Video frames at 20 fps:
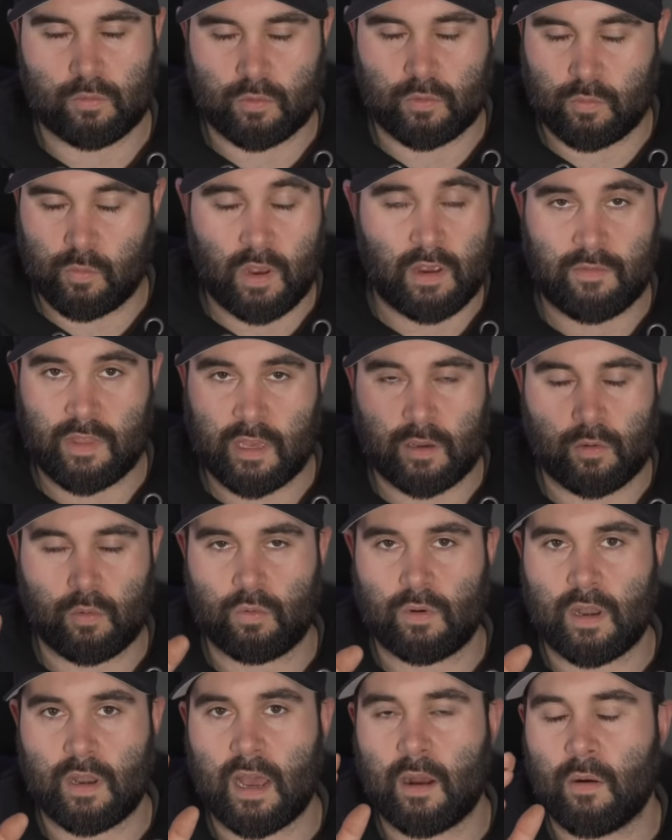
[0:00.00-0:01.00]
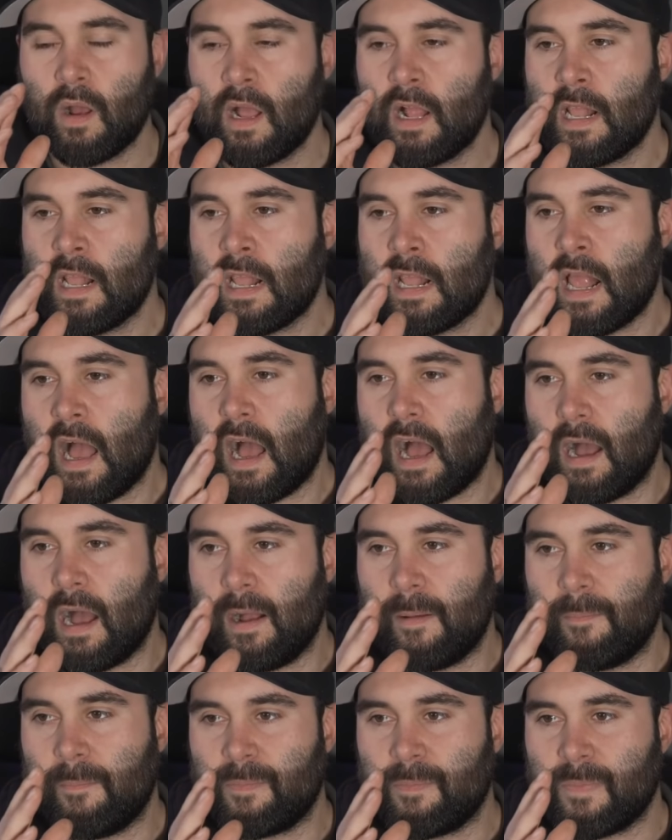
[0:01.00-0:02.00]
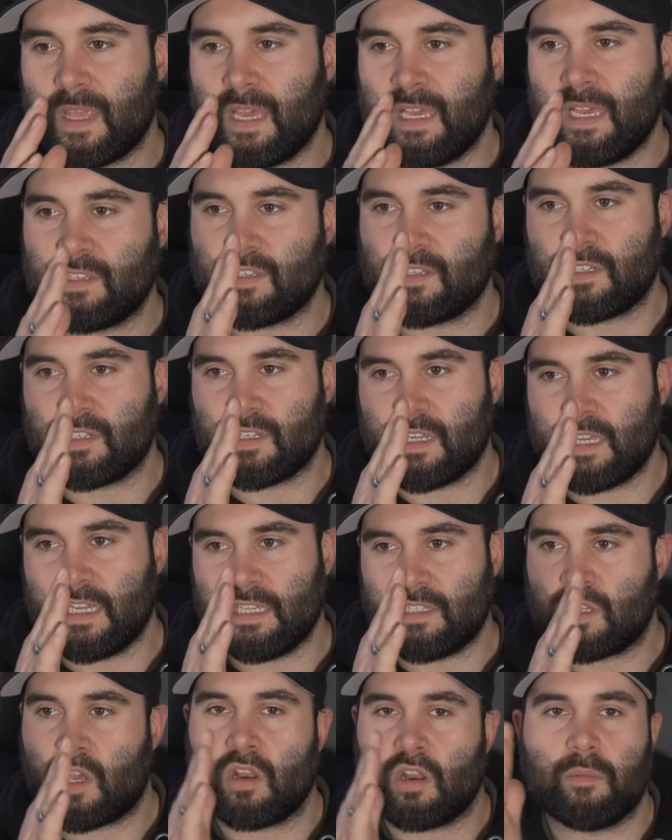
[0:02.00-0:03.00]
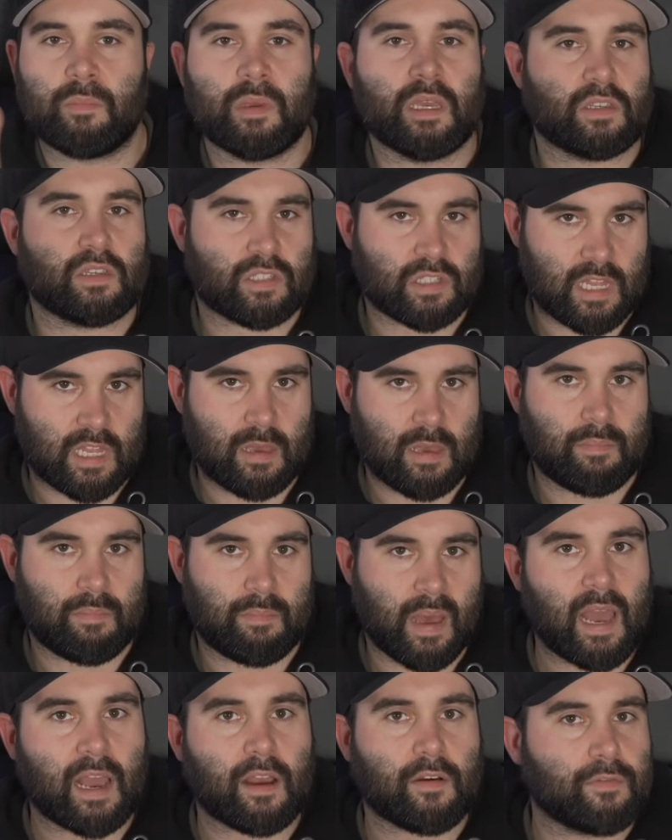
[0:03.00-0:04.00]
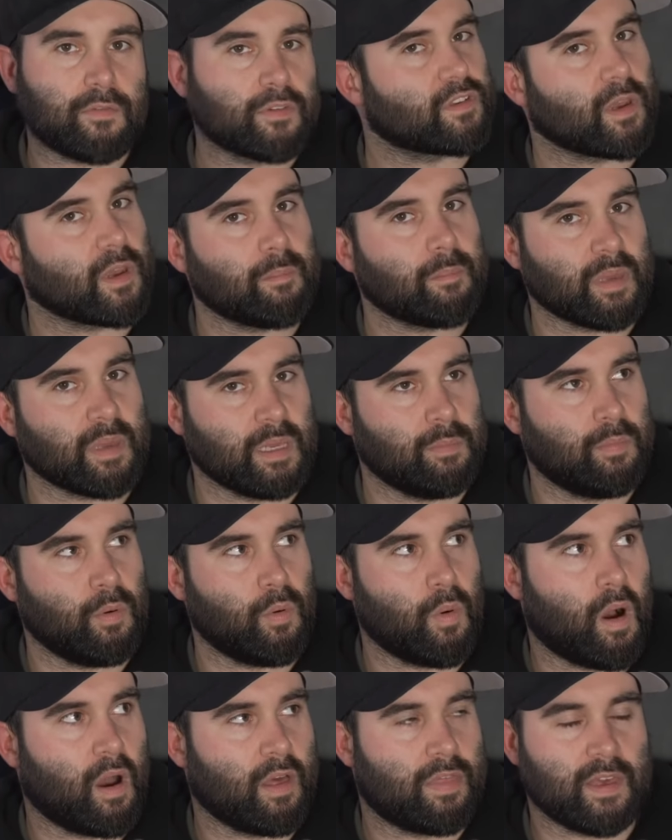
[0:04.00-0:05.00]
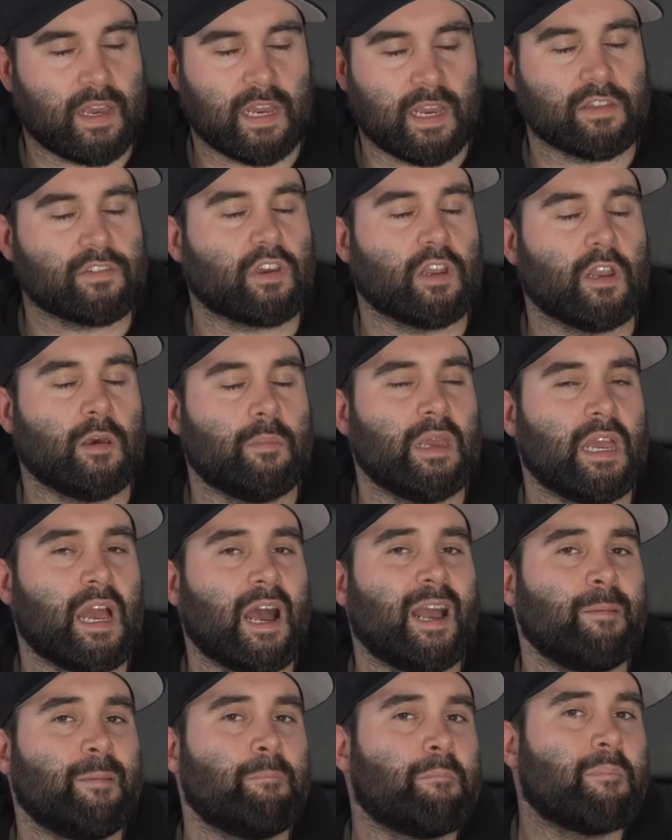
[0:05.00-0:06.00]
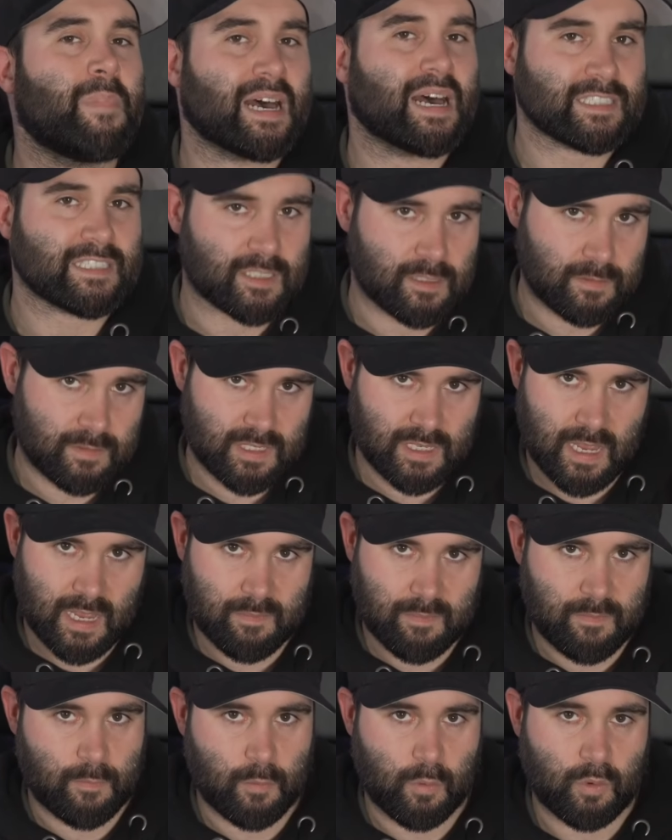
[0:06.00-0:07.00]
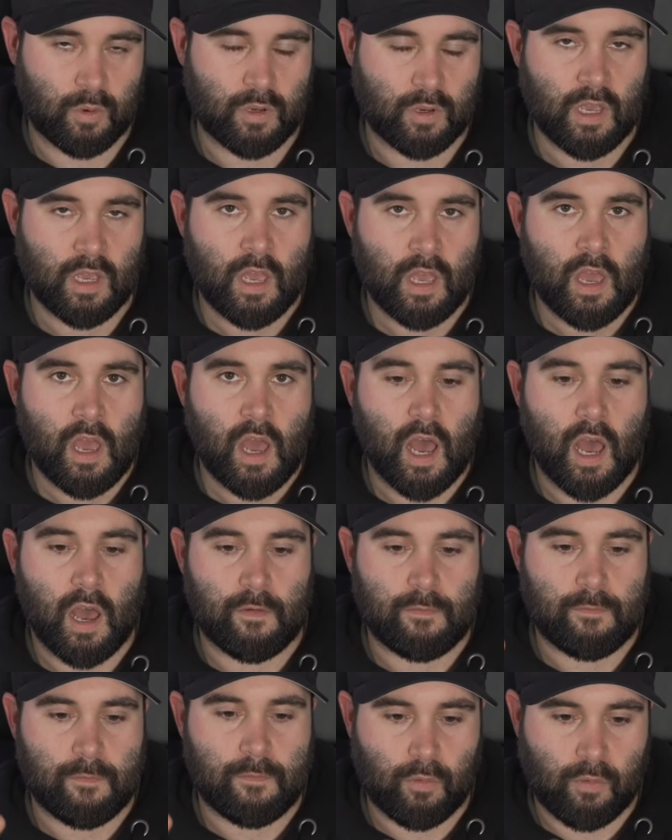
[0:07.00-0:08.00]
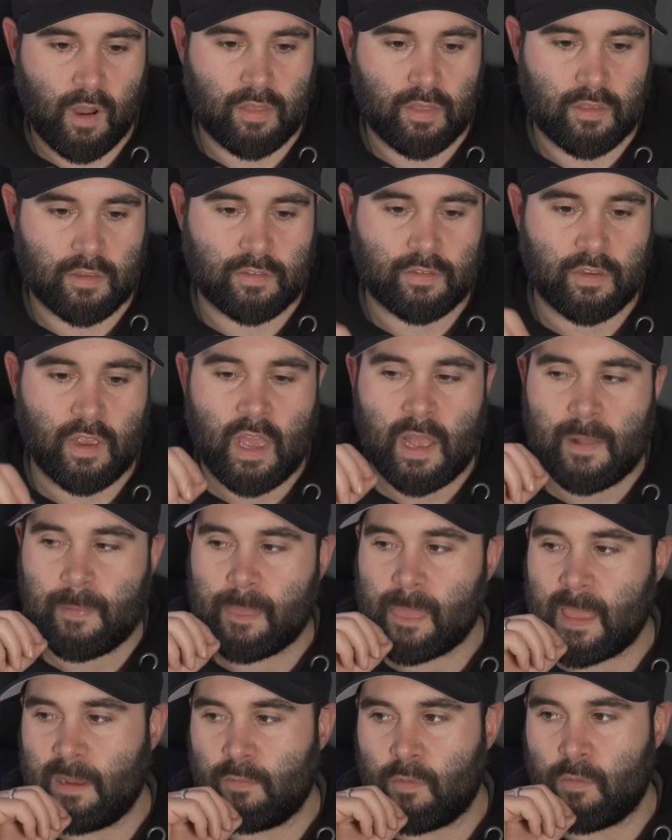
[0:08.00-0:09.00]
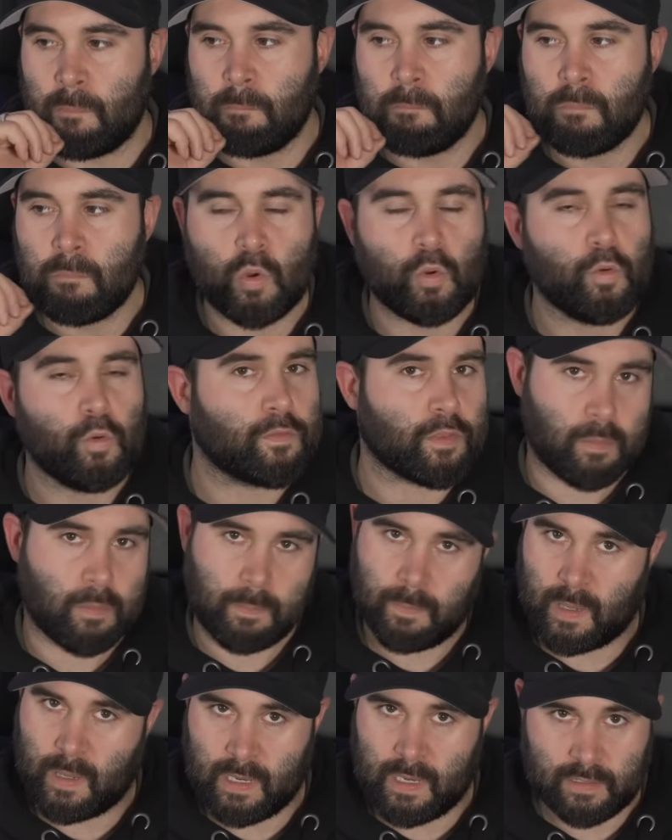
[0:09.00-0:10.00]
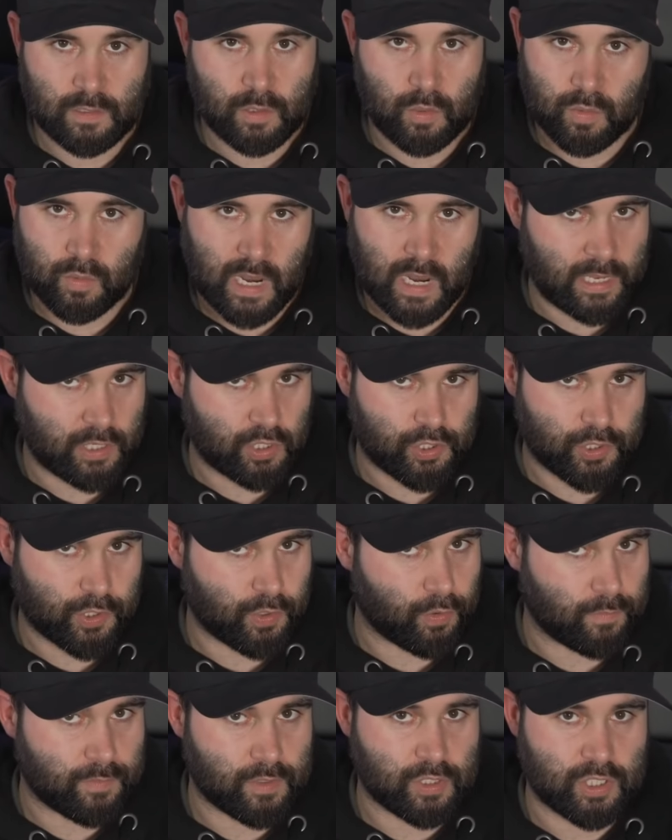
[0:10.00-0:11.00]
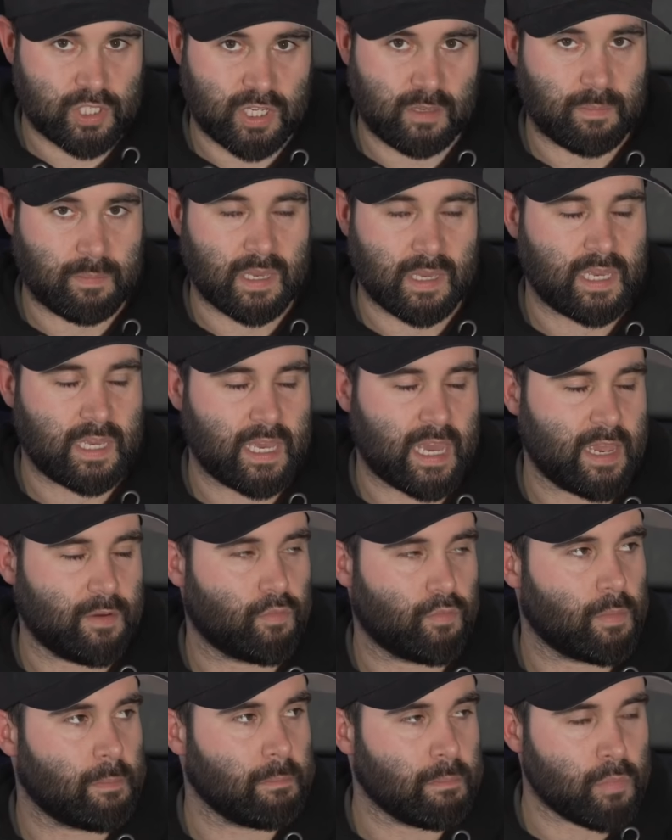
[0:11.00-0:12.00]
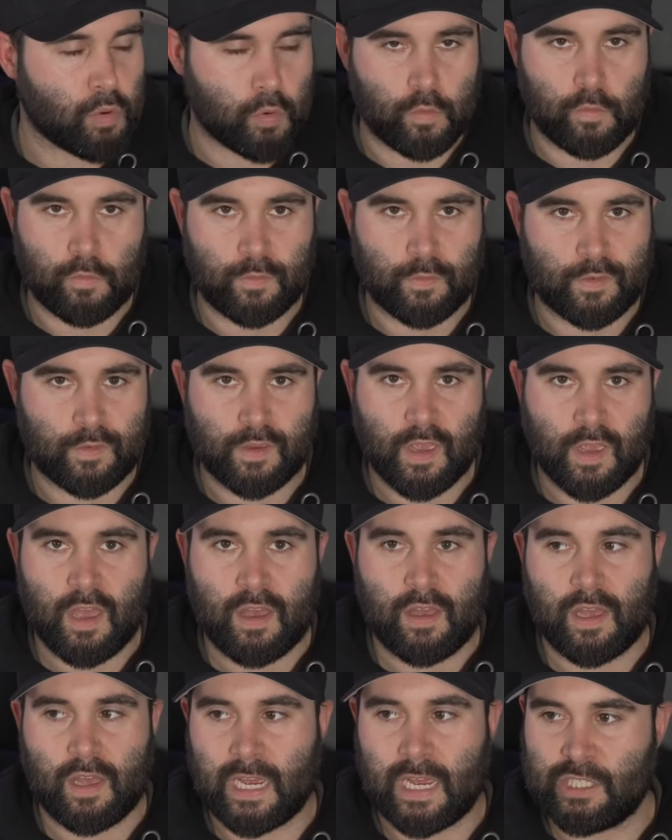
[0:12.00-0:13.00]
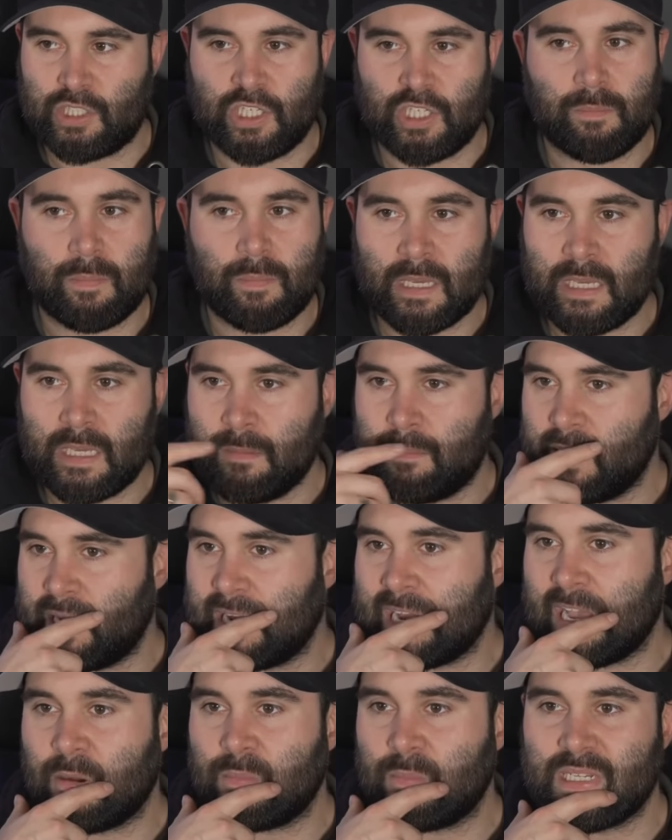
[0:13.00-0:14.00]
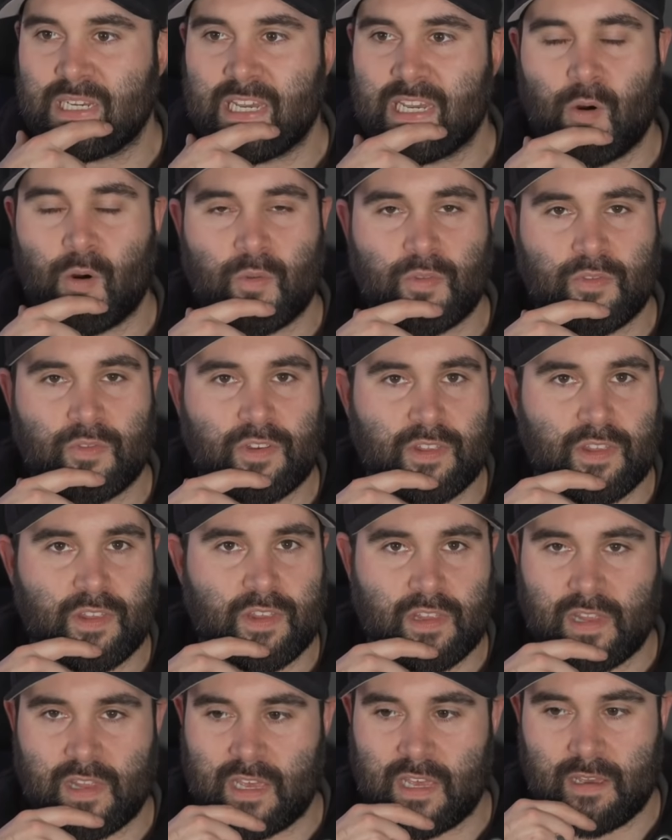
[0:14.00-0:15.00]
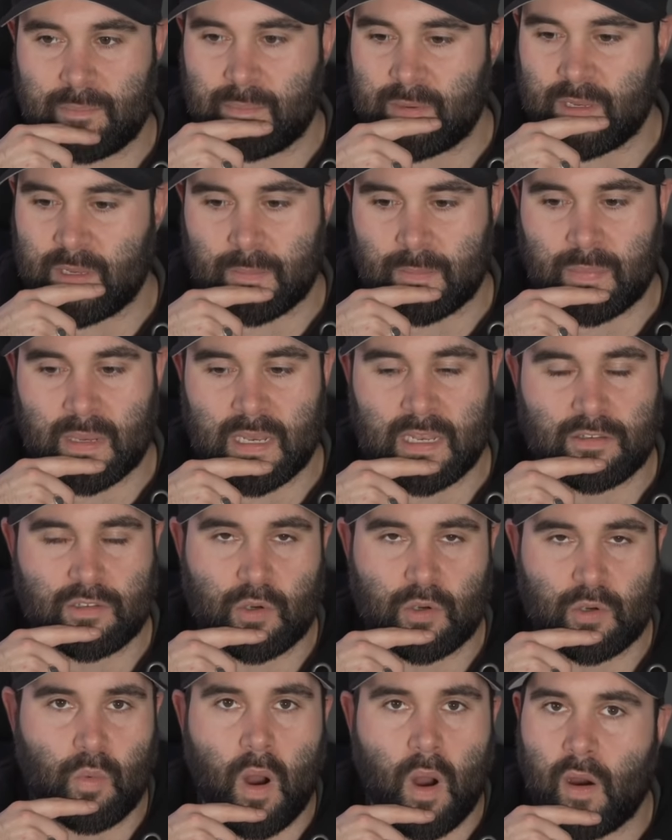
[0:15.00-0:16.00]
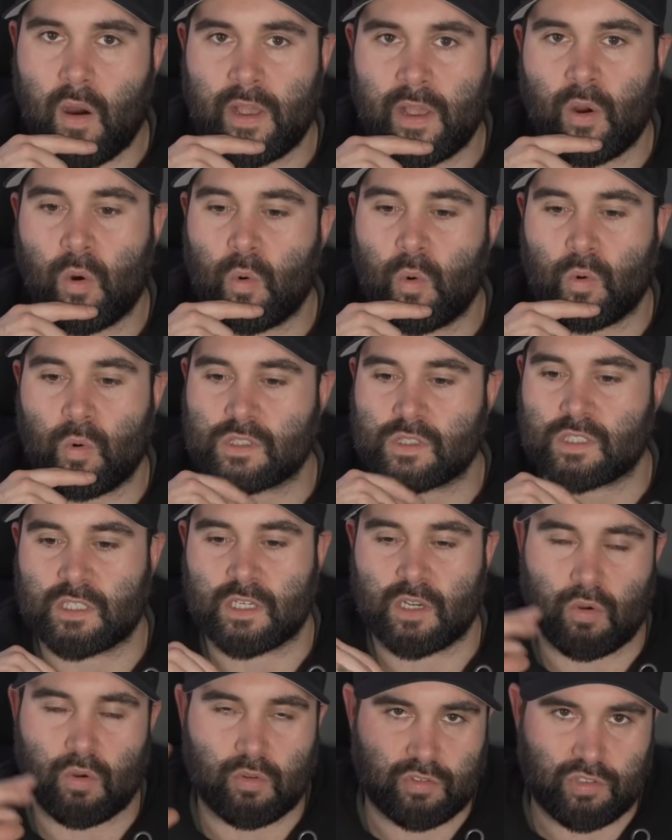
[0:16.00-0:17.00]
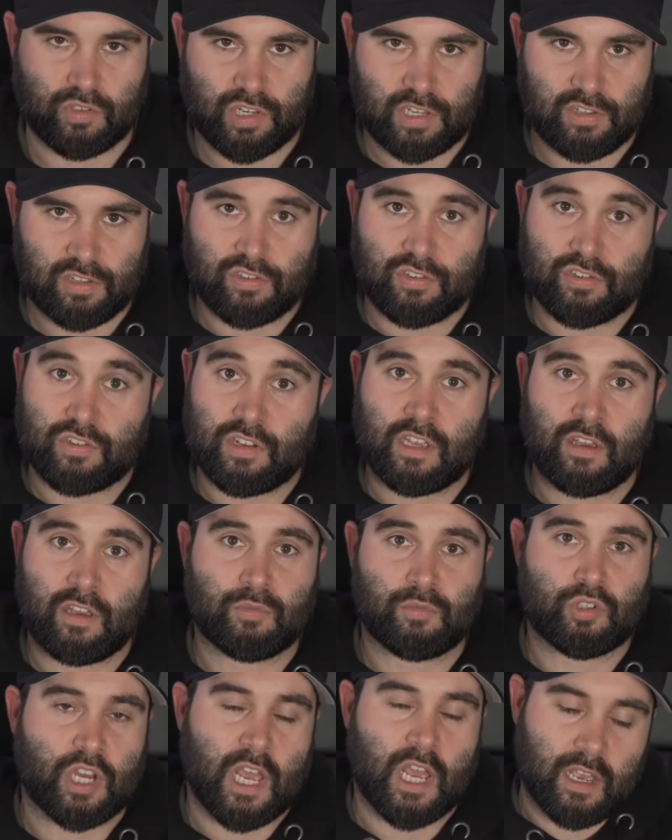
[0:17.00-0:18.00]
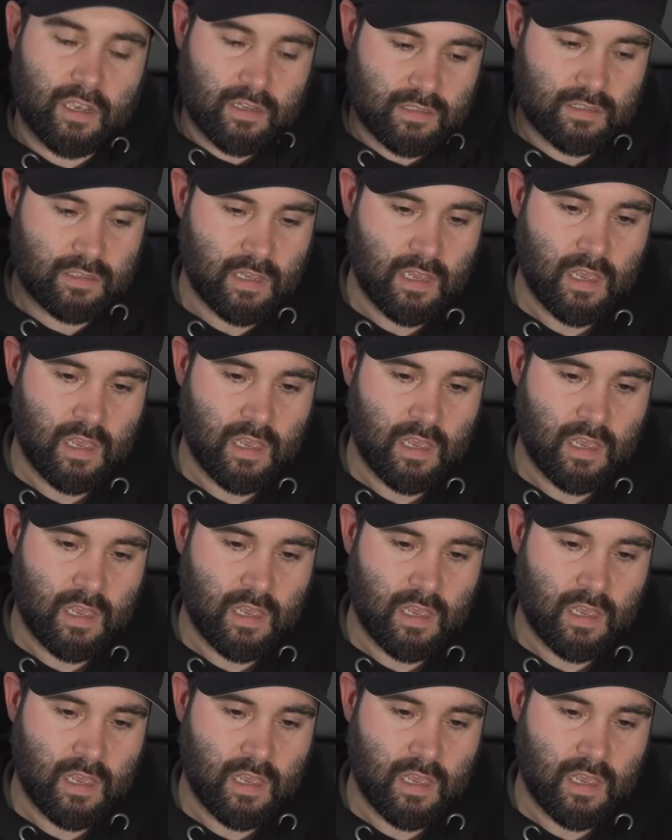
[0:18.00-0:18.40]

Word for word: whatever they're called now, is going to be a step back for some people. I think it's going to be a massive step forward for others. It removes the political nature of the GP. It removes a GP being able to get onto their, you know, political high horse and conscientiously object.